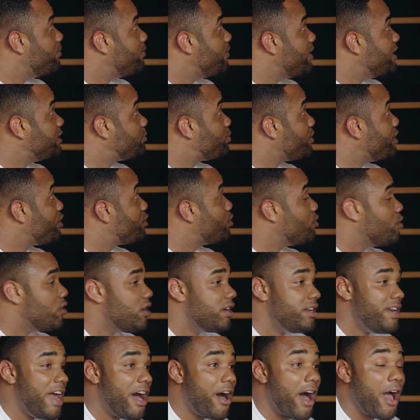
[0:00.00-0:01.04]
It's pretty
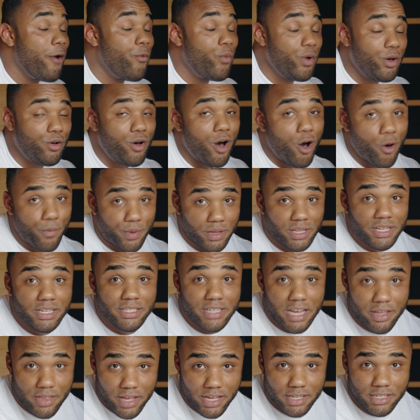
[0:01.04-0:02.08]
cool. Now, I will openly
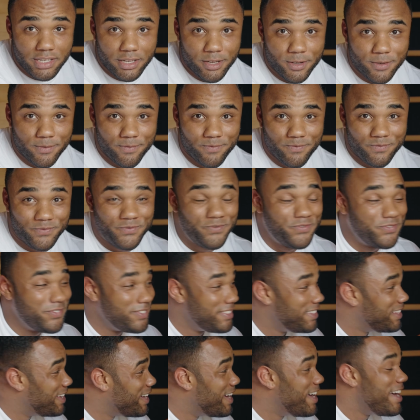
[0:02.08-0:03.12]
say this.
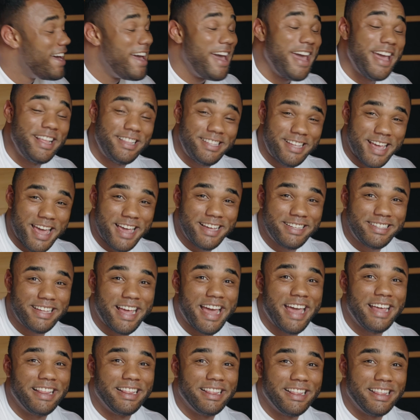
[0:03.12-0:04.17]
It takes
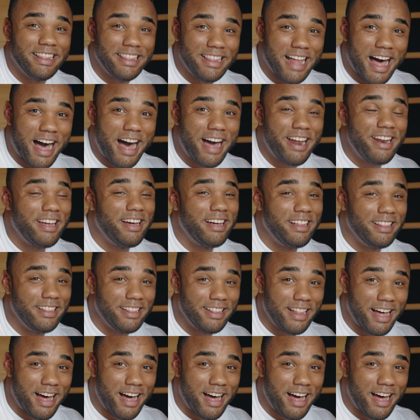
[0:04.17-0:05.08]
a lot of